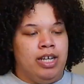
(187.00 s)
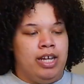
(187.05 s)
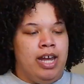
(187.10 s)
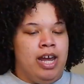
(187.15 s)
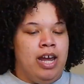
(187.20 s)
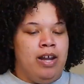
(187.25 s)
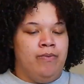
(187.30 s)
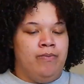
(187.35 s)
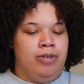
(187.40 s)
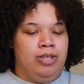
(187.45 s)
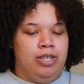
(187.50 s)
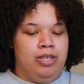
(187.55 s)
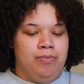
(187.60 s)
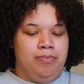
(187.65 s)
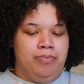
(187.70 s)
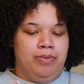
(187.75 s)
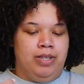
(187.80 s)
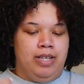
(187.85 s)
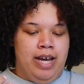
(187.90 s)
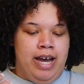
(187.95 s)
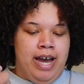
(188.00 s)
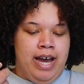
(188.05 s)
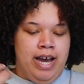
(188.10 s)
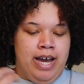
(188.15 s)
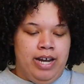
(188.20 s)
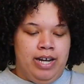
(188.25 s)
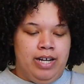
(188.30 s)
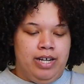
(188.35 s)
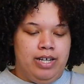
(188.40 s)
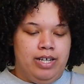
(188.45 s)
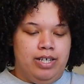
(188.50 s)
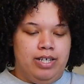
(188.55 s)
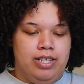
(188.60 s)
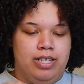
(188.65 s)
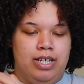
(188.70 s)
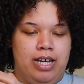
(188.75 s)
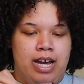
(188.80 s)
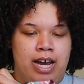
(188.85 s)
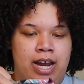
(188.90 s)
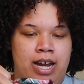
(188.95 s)
again with the plaid
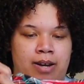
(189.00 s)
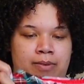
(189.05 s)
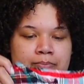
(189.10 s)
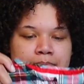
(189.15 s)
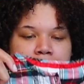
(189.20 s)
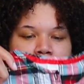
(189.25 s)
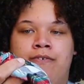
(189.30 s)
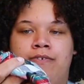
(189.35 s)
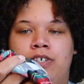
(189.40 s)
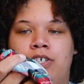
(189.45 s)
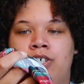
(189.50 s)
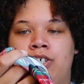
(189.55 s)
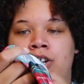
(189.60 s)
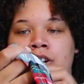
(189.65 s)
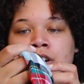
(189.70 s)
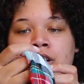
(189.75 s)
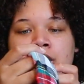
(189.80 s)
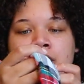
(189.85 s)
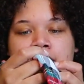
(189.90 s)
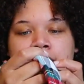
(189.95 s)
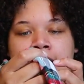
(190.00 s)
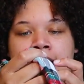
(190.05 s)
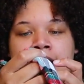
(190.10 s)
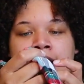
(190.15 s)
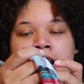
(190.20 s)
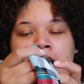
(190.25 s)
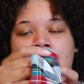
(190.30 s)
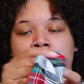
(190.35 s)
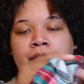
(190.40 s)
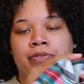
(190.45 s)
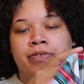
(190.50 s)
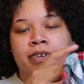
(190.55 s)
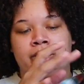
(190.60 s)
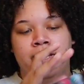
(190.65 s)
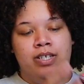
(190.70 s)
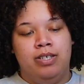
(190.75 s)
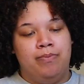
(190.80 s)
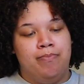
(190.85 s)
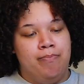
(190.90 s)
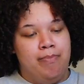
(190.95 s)
type of shirt. I got
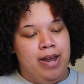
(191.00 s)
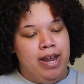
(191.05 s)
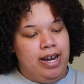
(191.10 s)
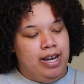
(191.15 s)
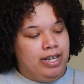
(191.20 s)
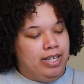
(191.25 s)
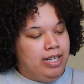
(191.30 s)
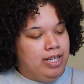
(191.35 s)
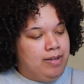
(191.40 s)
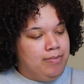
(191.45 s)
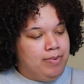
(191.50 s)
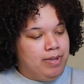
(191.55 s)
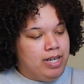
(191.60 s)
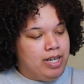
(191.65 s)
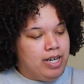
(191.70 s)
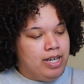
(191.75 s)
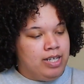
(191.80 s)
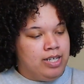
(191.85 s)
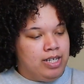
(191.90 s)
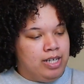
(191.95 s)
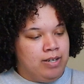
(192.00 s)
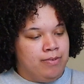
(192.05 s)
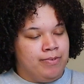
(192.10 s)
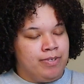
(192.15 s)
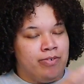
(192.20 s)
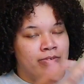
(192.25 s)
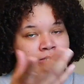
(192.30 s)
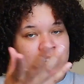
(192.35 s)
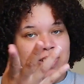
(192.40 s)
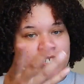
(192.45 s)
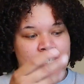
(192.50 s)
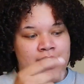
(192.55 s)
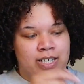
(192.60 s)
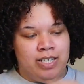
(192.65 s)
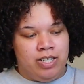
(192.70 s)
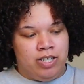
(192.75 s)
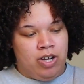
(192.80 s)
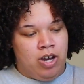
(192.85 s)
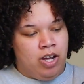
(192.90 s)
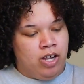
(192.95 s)
this mainly because it was only
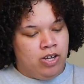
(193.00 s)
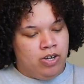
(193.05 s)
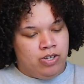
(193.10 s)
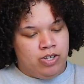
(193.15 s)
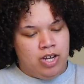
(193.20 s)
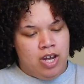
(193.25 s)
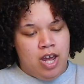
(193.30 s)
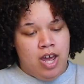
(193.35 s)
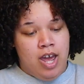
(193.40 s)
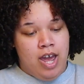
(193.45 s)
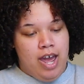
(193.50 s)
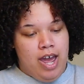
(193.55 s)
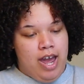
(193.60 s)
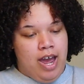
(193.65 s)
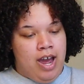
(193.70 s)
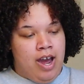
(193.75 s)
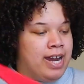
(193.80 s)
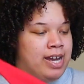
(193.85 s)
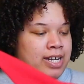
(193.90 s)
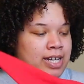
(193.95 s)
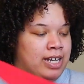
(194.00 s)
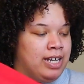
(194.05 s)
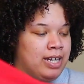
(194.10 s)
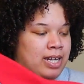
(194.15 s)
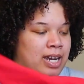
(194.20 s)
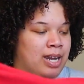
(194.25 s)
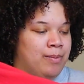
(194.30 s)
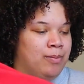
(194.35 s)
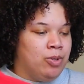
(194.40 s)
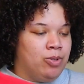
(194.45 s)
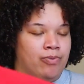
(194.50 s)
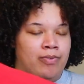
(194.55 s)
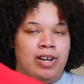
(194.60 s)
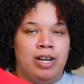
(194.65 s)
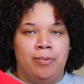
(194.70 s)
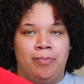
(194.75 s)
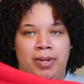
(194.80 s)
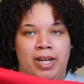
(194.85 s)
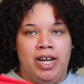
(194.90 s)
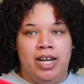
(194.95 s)
$6, and it came with
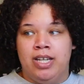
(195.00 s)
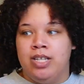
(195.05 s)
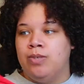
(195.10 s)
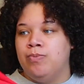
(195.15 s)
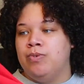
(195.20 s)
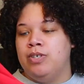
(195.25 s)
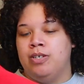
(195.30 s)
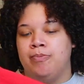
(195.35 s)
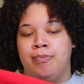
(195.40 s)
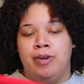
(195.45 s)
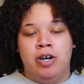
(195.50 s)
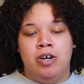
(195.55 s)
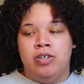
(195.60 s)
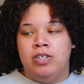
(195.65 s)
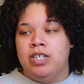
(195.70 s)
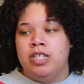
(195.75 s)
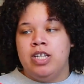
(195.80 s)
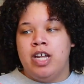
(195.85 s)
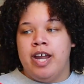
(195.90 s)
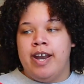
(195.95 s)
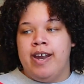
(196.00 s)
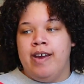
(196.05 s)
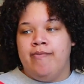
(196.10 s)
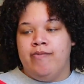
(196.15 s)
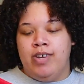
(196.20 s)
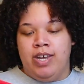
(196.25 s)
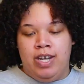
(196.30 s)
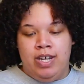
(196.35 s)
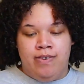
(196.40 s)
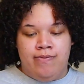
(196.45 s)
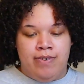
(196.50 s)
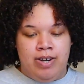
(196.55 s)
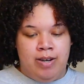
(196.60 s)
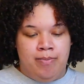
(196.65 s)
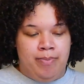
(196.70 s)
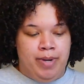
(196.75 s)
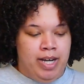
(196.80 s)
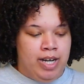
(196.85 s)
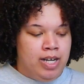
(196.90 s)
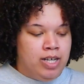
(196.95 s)
red pants, which Mel does not have any
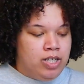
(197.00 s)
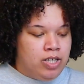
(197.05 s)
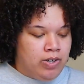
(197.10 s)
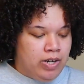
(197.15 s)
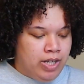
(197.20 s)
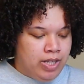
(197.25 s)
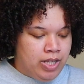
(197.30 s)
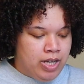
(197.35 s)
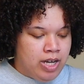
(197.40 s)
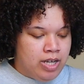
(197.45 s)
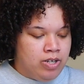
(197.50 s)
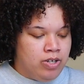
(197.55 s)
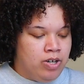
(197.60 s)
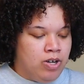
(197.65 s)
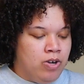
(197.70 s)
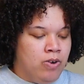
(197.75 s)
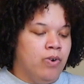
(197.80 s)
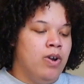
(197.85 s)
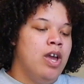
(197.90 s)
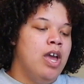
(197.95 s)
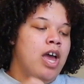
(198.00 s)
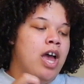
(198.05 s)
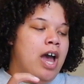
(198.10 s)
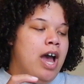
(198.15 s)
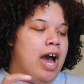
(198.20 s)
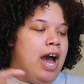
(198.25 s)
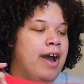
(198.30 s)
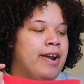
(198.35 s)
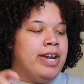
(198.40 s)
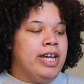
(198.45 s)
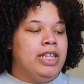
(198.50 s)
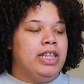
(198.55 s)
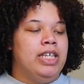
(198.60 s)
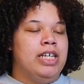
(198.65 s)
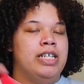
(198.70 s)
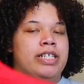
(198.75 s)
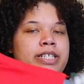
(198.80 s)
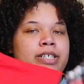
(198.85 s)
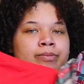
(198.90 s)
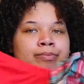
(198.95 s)
red pants. So I thought, you know, I'll get
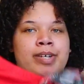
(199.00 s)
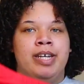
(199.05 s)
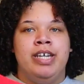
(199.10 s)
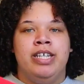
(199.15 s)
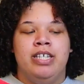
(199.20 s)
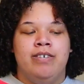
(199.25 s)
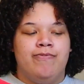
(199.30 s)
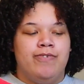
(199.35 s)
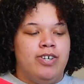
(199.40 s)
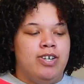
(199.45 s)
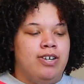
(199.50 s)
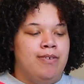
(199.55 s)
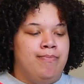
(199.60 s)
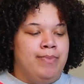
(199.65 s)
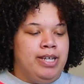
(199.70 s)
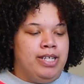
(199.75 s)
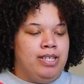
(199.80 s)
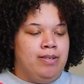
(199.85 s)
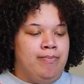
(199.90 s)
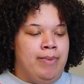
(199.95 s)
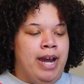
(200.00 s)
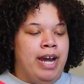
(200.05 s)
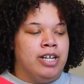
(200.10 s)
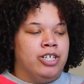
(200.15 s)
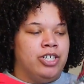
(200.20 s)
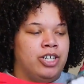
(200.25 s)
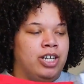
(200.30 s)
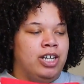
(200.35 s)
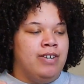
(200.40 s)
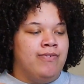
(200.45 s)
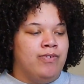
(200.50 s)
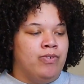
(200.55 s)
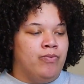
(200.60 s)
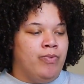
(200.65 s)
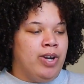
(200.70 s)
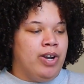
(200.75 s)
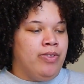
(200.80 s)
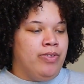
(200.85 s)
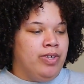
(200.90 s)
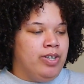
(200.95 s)
this. It'll be easy for her to mix and match. She can even
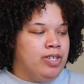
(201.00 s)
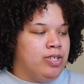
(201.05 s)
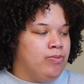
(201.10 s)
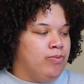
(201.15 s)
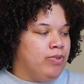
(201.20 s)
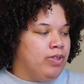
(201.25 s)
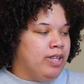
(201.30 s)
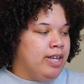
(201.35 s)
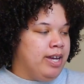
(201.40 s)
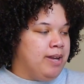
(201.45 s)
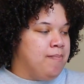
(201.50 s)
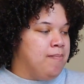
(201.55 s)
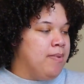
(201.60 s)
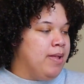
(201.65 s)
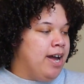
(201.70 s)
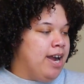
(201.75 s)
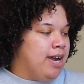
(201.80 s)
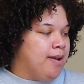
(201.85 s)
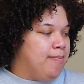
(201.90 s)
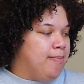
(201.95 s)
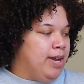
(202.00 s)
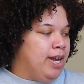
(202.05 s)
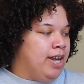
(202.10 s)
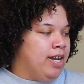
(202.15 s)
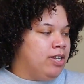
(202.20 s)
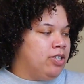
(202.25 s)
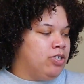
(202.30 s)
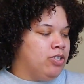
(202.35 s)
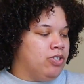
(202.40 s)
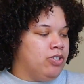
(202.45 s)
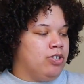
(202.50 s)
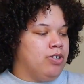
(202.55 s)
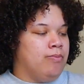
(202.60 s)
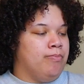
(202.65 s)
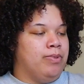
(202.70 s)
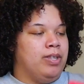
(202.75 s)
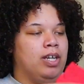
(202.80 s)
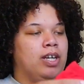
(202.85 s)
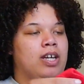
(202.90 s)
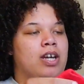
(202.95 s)
wear this with like black pants or
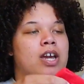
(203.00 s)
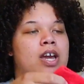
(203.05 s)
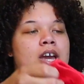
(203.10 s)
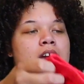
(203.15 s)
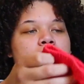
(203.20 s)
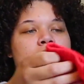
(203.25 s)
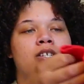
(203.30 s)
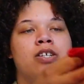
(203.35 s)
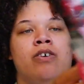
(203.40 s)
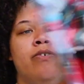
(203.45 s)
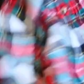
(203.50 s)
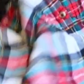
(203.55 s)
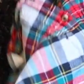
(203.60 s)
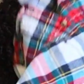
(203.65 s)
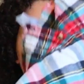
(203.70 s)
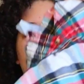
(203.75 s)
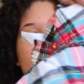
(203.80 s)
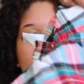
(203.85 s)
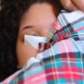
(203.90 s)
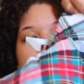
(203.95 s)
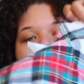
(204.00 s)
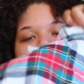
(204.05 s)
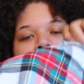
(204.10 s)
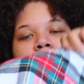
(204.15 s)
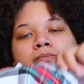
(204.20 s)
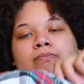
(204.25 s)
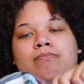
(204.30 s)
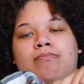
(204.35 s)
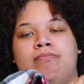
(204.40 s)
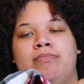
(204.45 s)
something. So it's just this